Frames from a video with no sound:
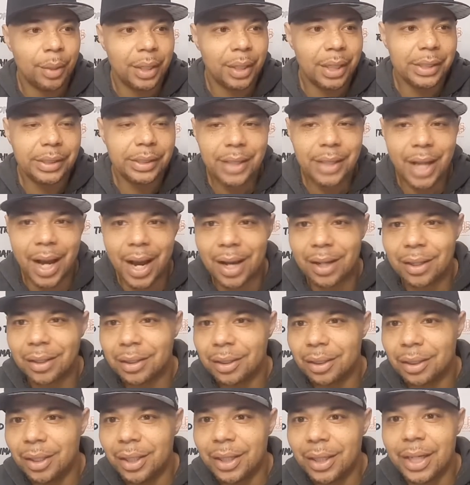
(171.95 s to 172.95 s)
but it's
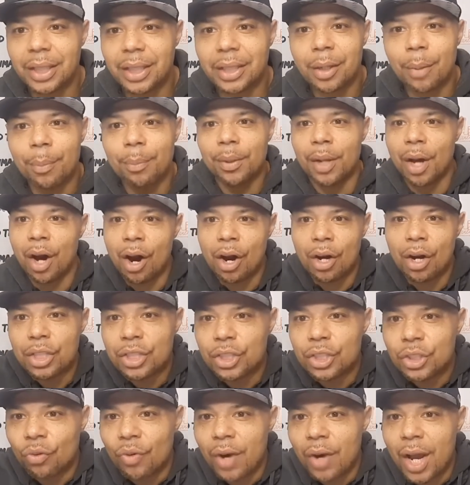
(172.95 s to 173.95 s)
not, look at the
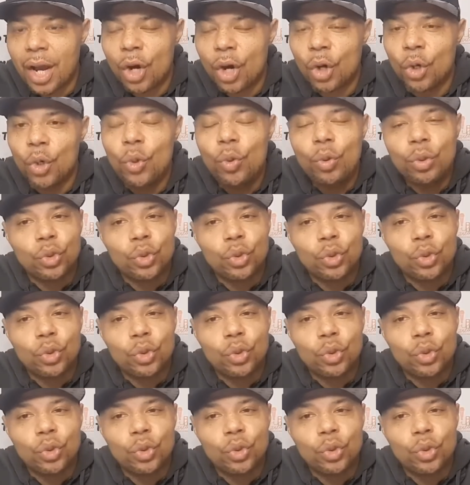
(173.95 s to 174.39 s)
bloggers around.